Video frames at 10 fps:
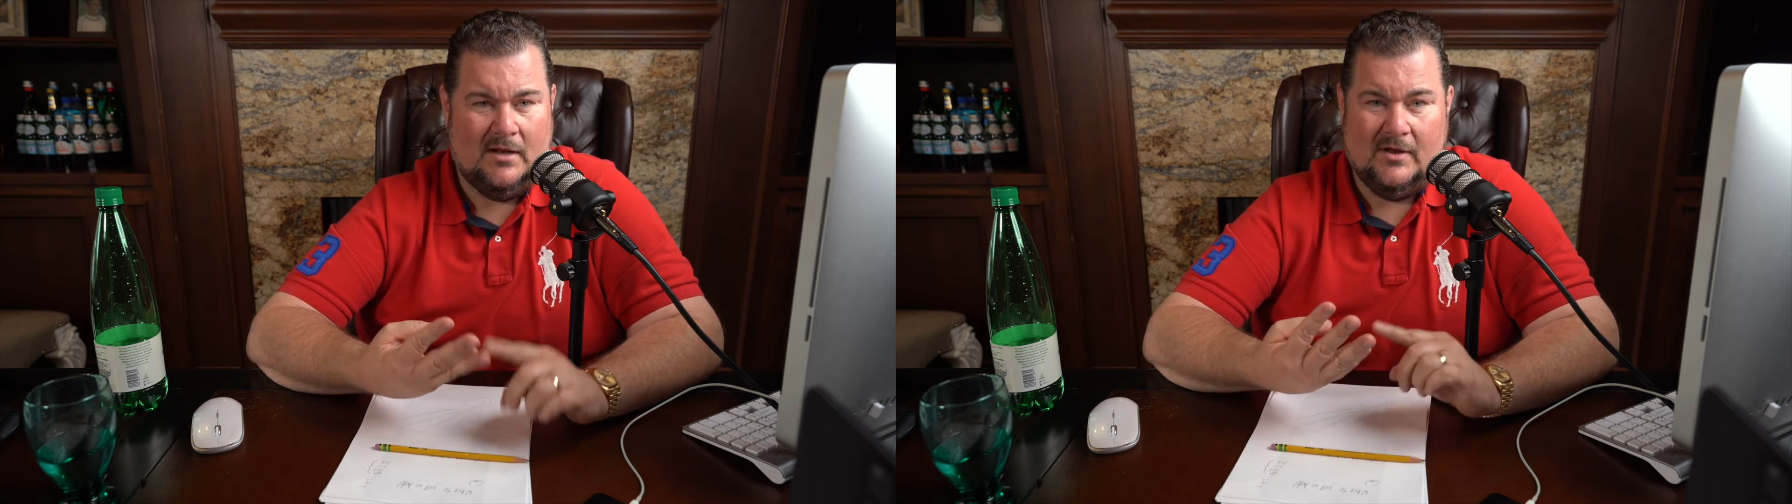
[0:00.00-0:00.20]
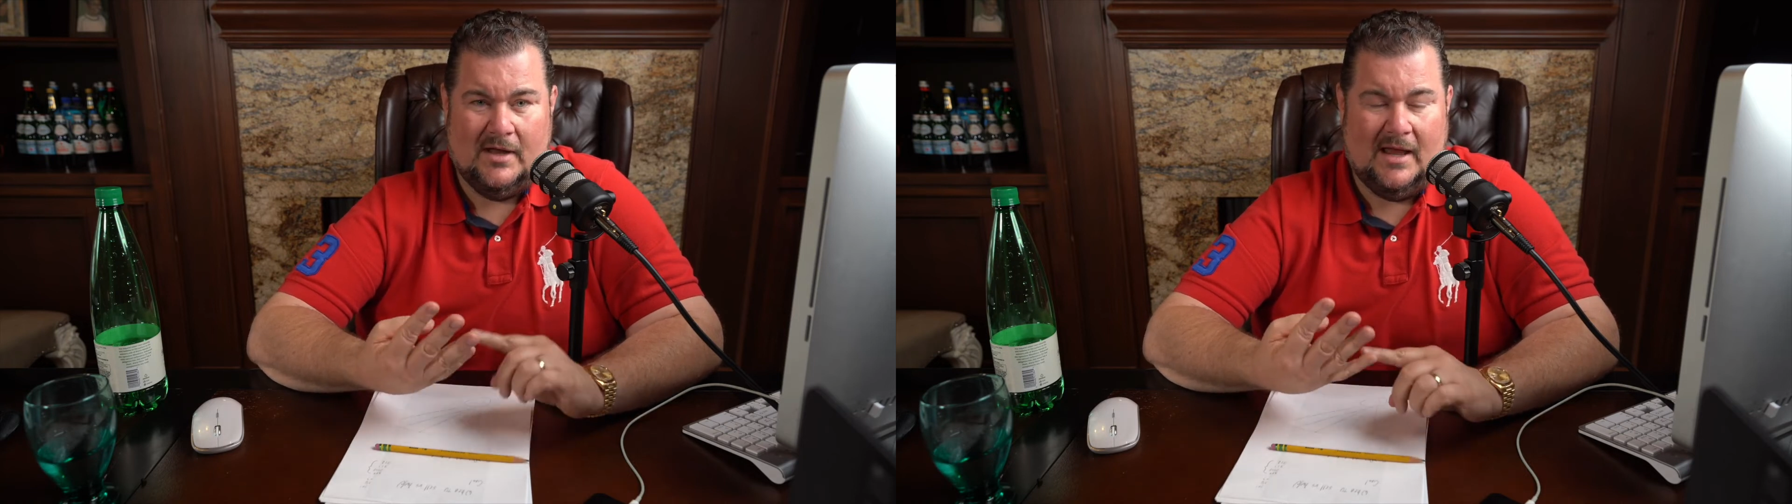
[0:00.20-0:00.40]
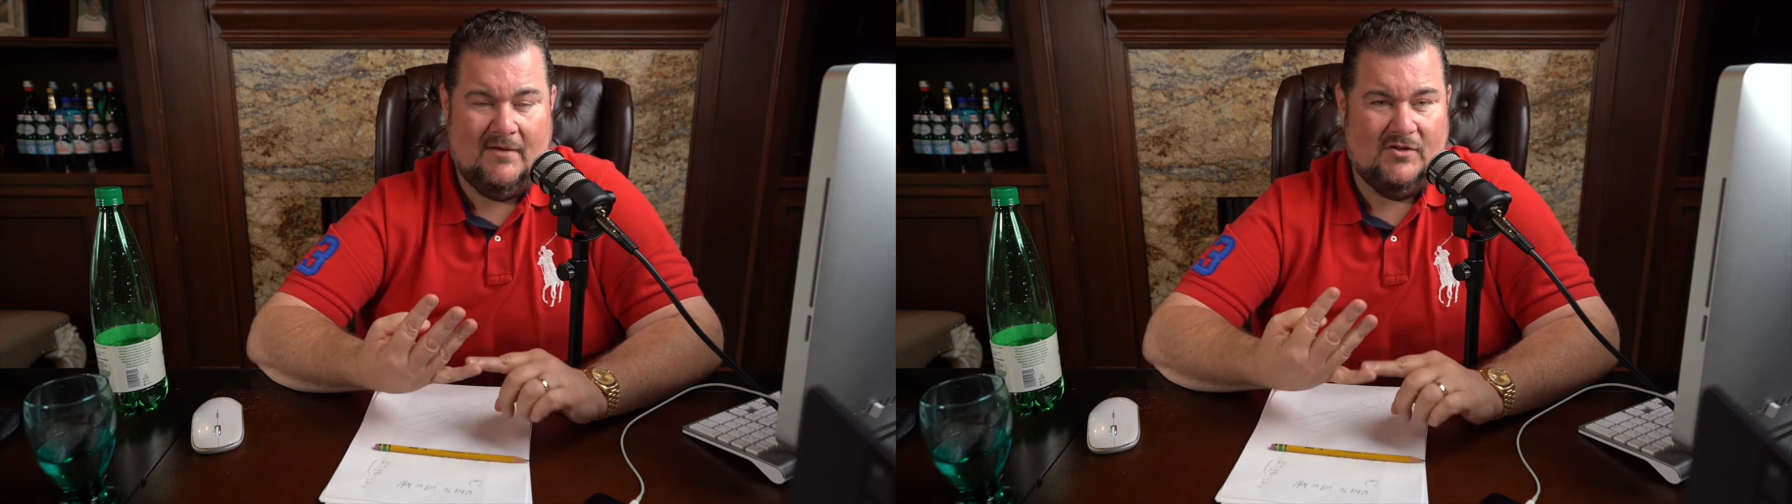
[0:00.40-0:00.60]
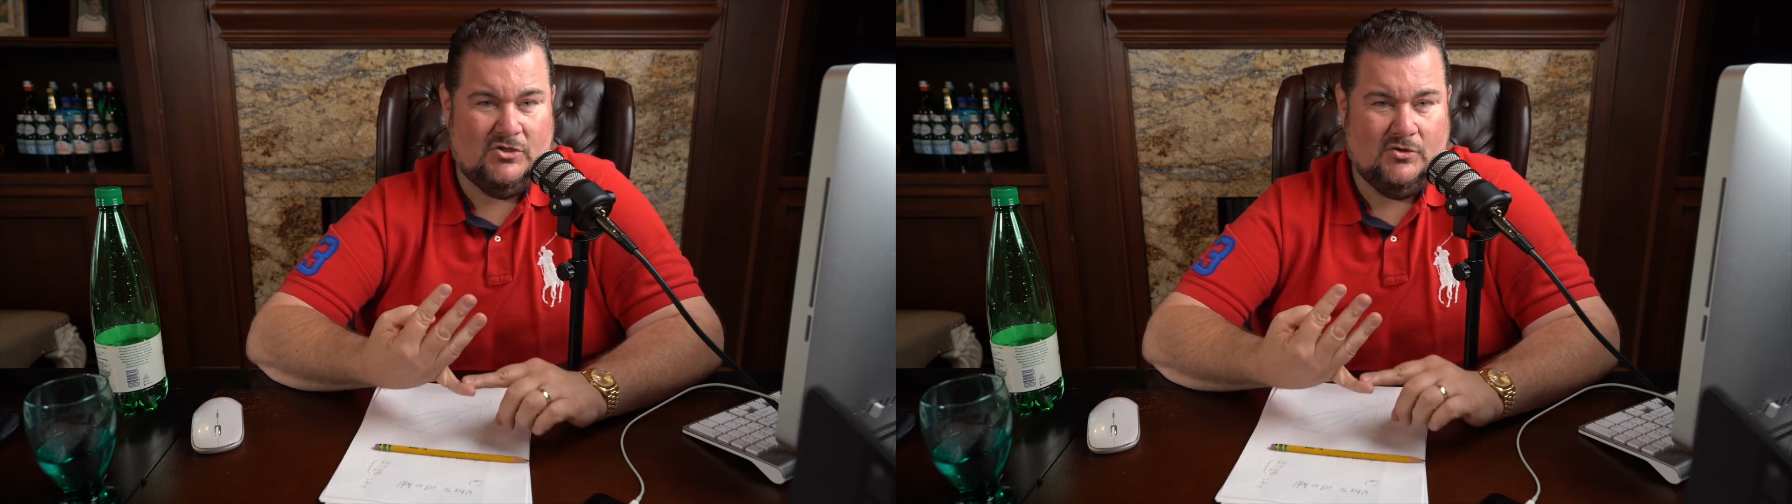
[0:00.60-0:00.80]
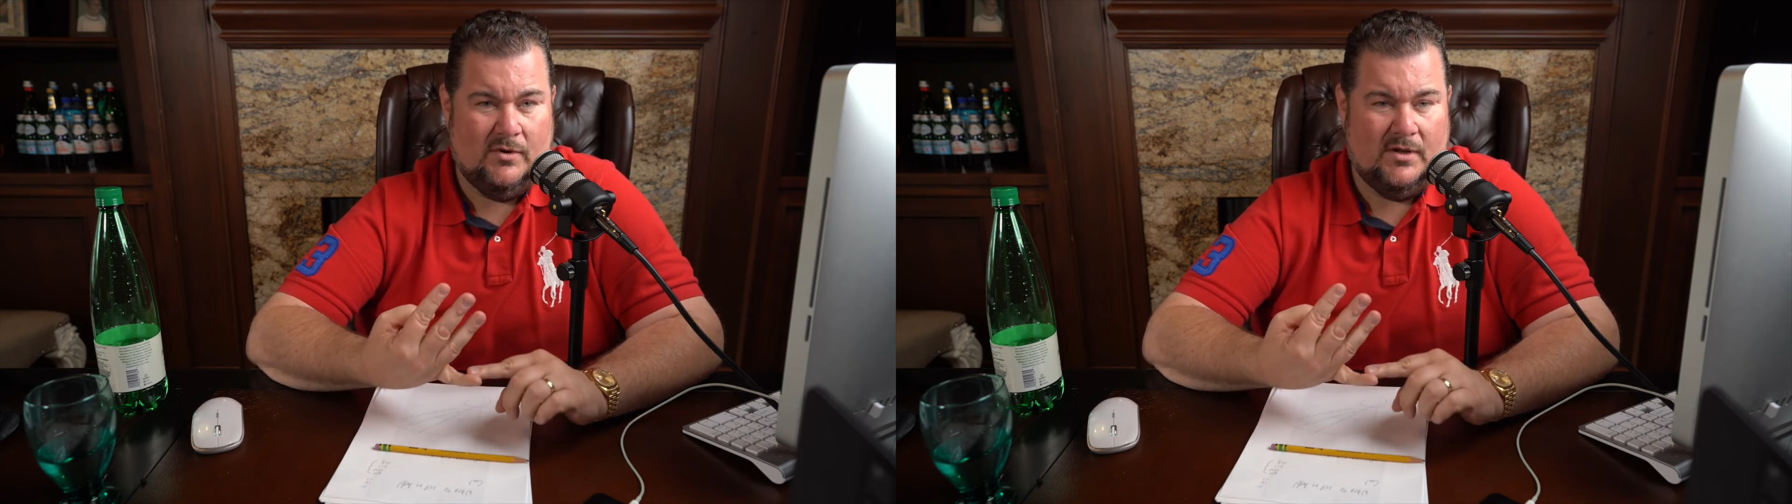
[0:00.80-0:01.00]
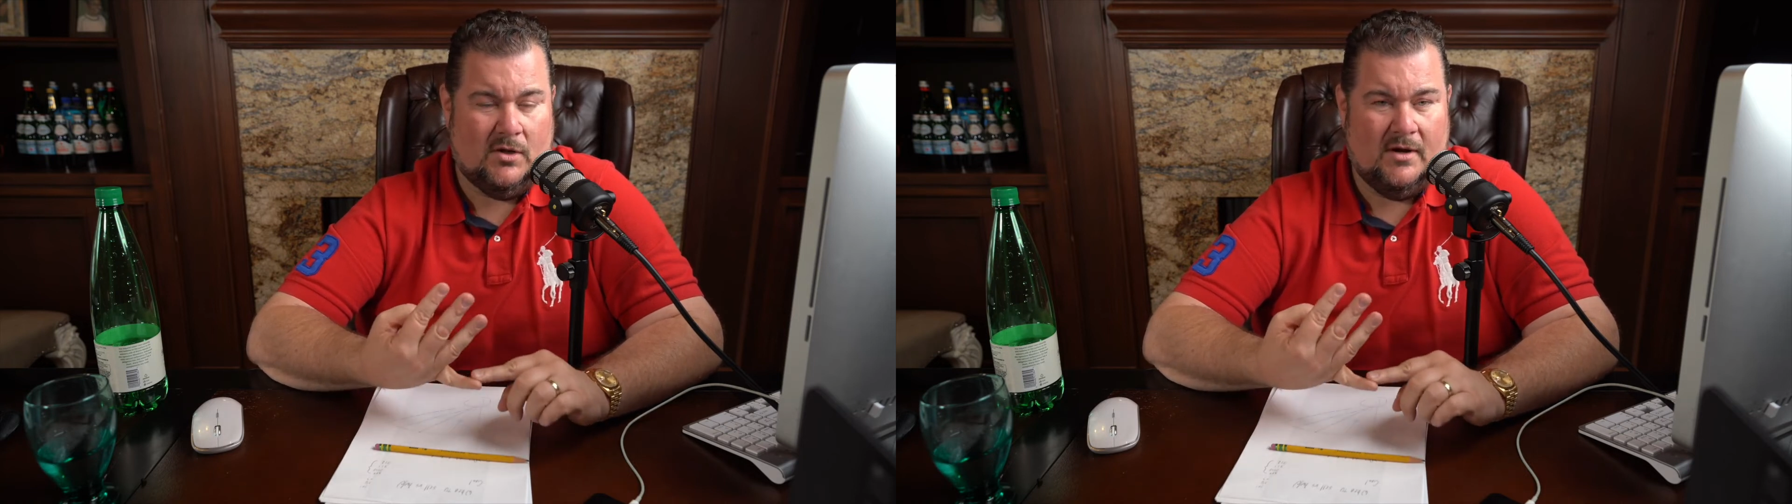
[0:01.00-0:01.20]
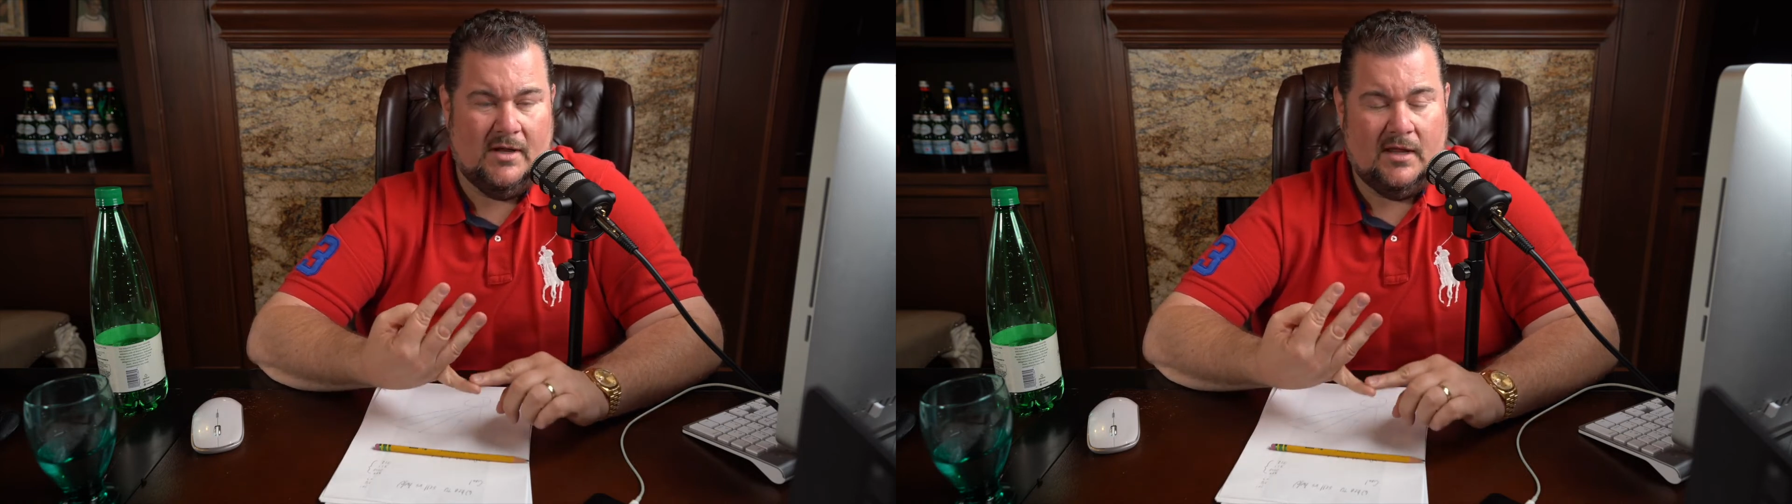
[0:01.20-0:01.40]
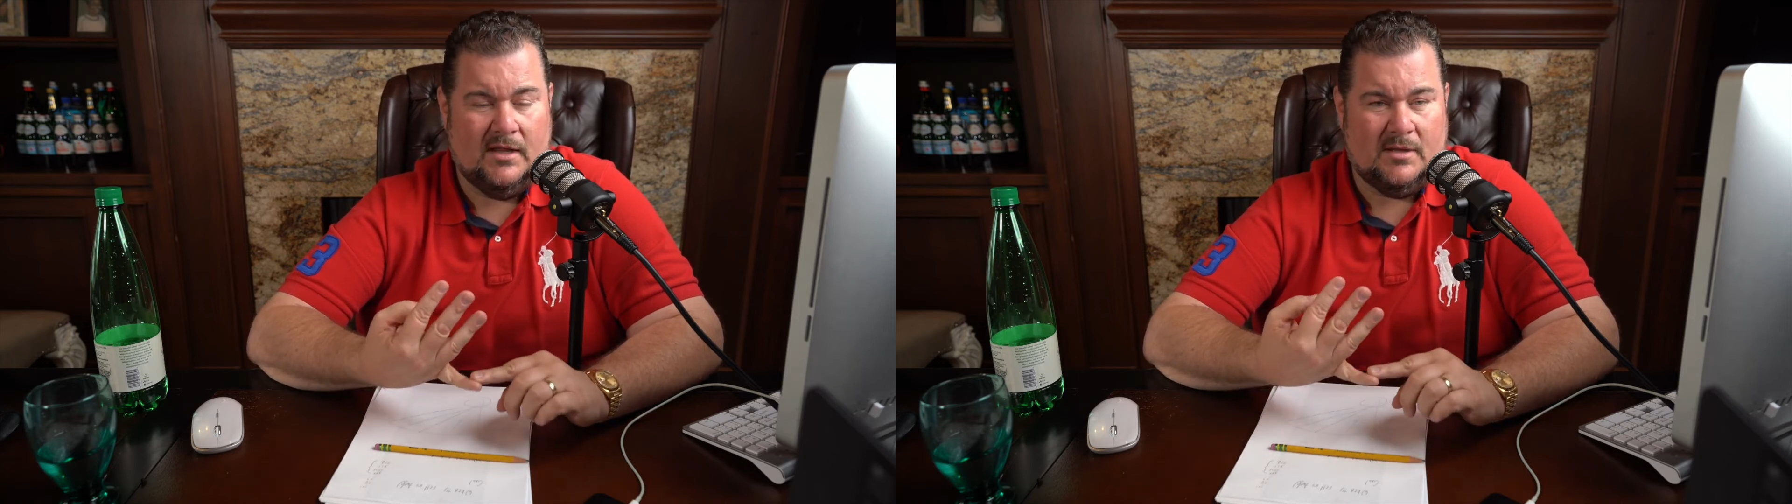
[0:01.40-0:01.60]
You got to have insurance on it in
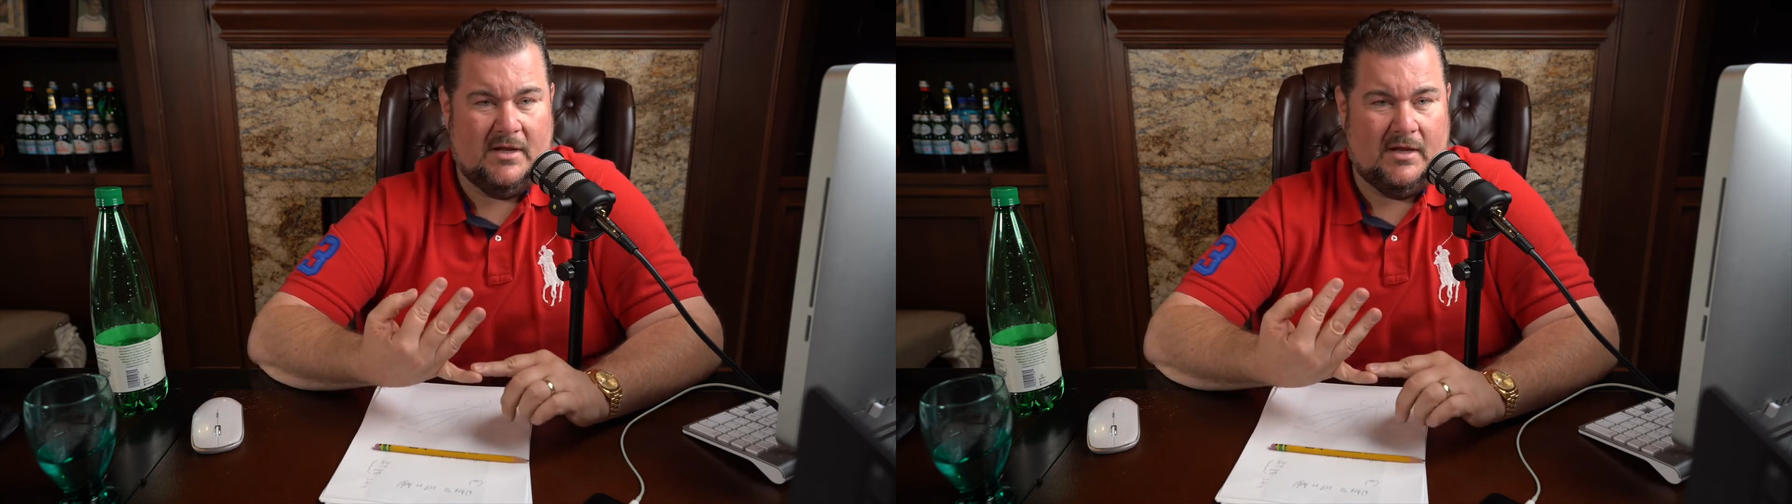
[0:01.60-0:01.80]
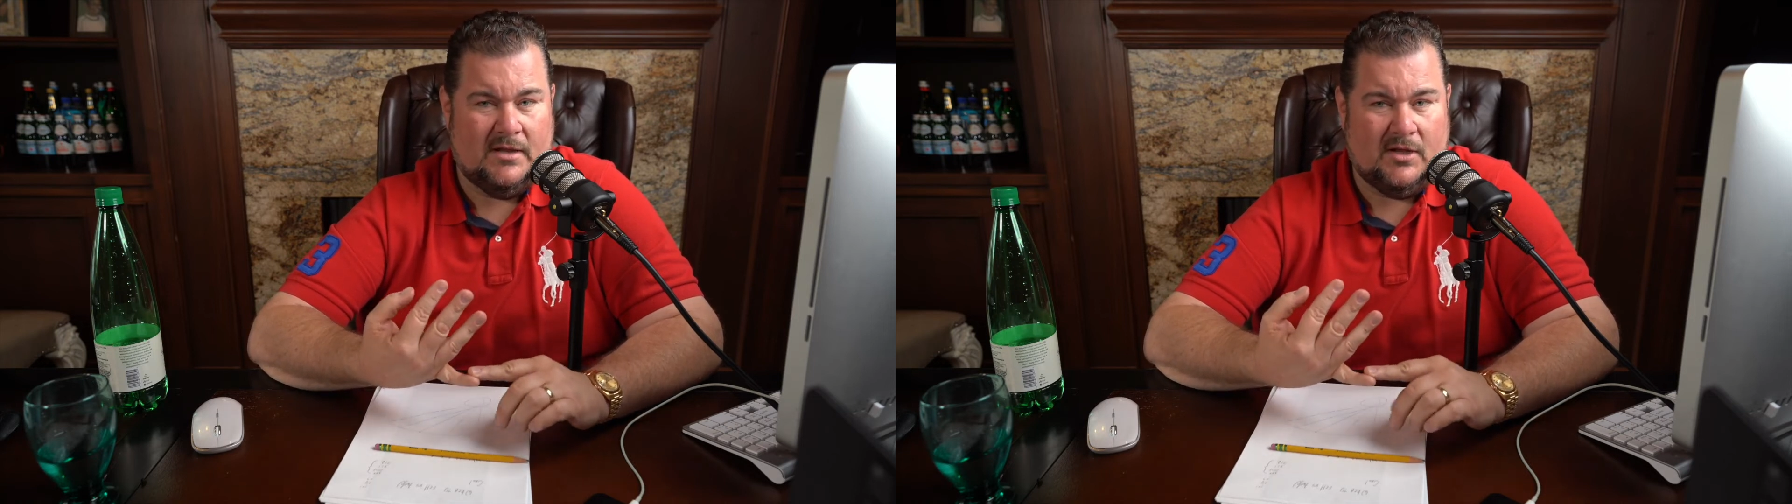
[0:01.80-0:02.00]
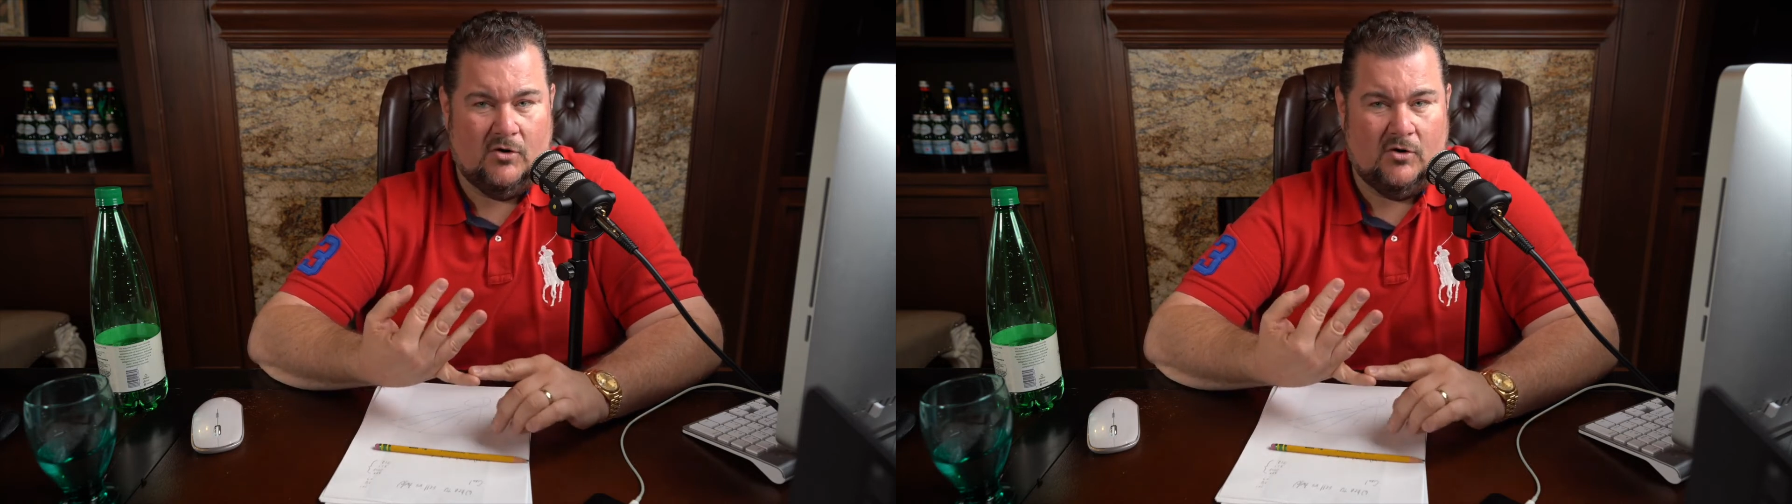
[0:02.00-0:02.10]
case somebody gets hurt